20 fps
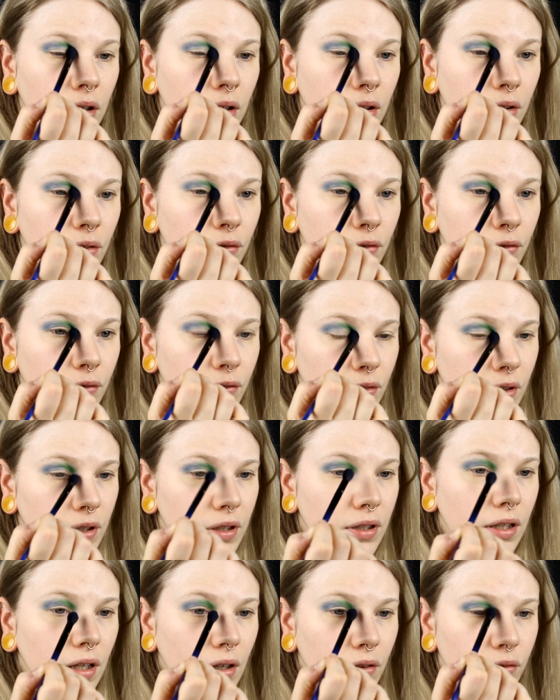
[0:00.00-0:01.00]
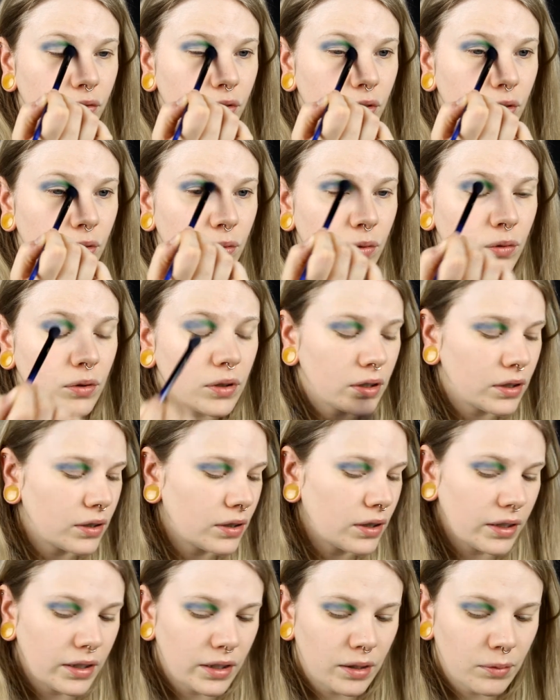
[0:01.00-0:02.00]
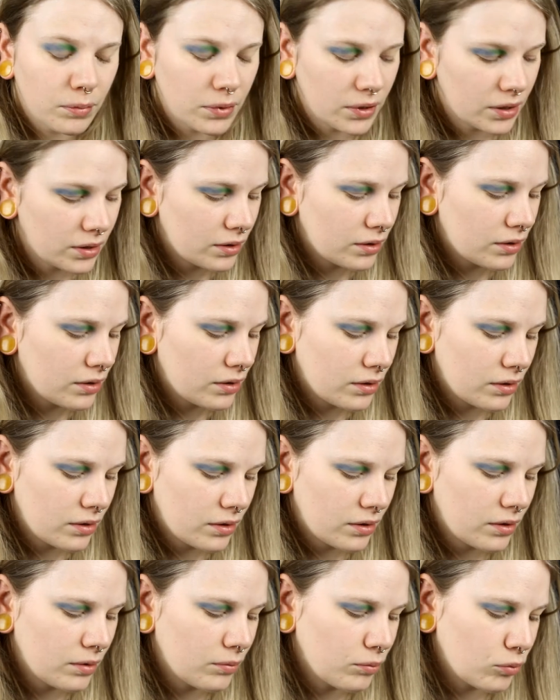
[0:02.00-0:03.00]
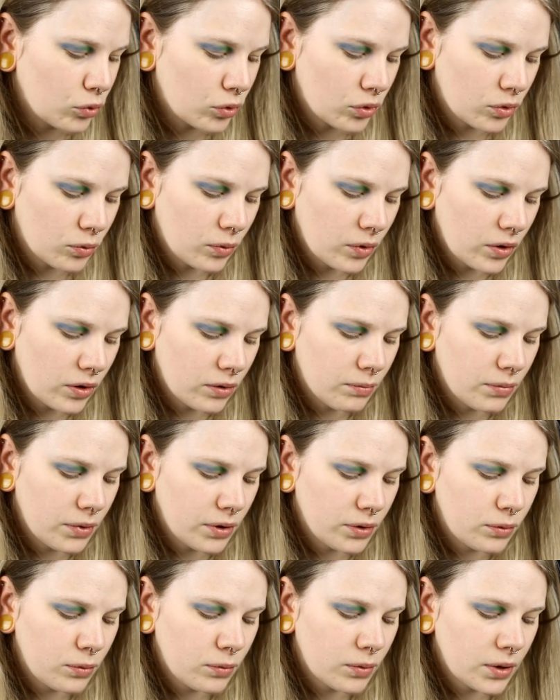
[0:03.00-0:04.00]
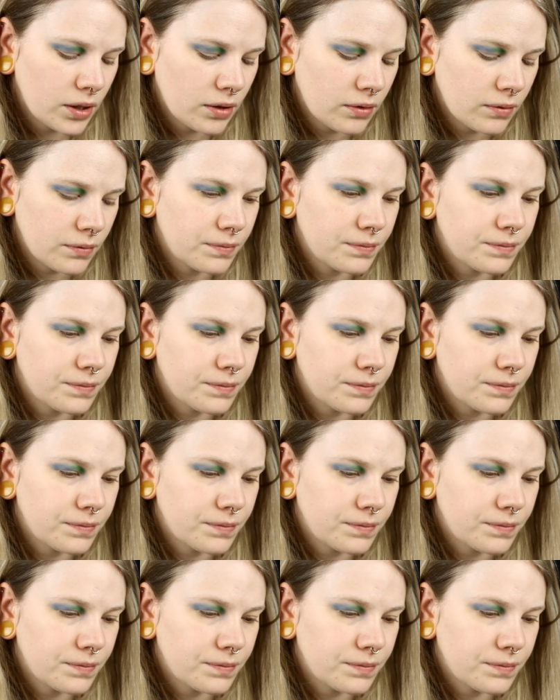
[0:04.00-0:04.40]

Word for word: I think I have to go in a little bit more with the blue one.